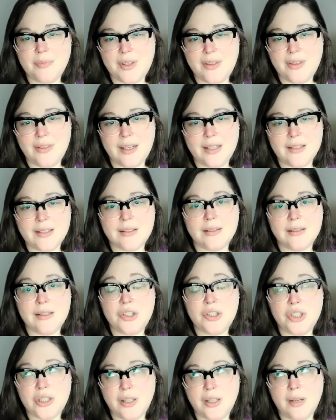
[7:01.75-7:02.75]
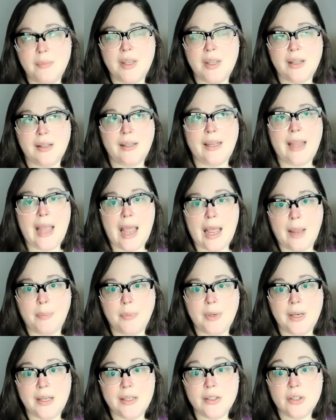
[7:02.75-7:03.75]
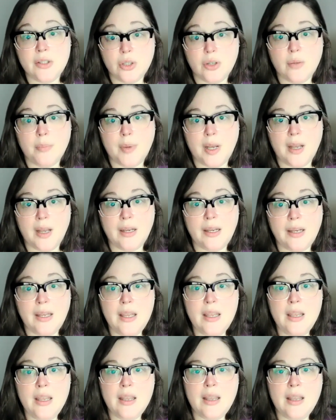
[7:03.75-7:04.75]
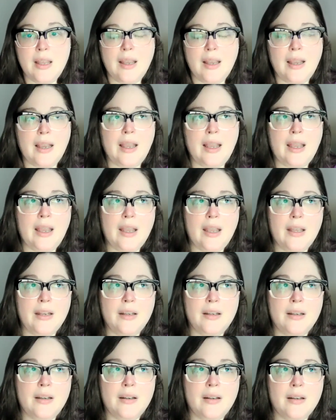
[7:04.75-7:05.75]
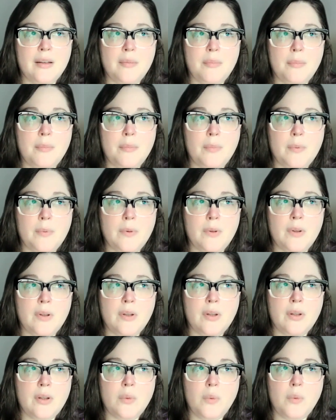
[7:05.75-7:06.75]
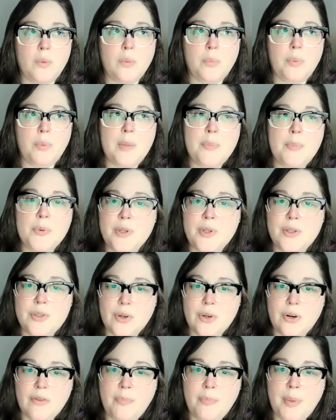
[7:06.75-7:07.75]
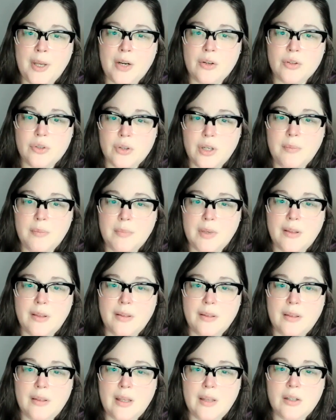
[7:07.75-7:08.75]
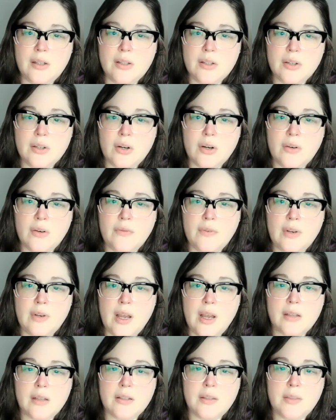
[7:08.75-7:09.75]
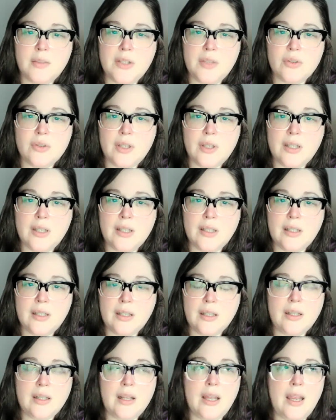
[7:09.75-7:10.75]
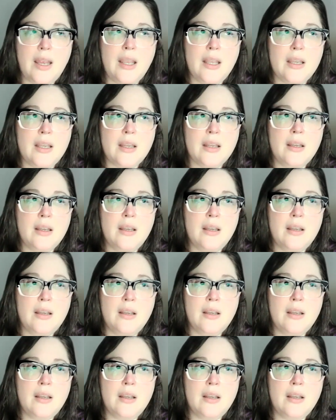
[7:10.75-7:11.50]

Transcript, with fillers: something that is legitimately happening to your body. And people deserve better treatment. They deserve not to be treated like,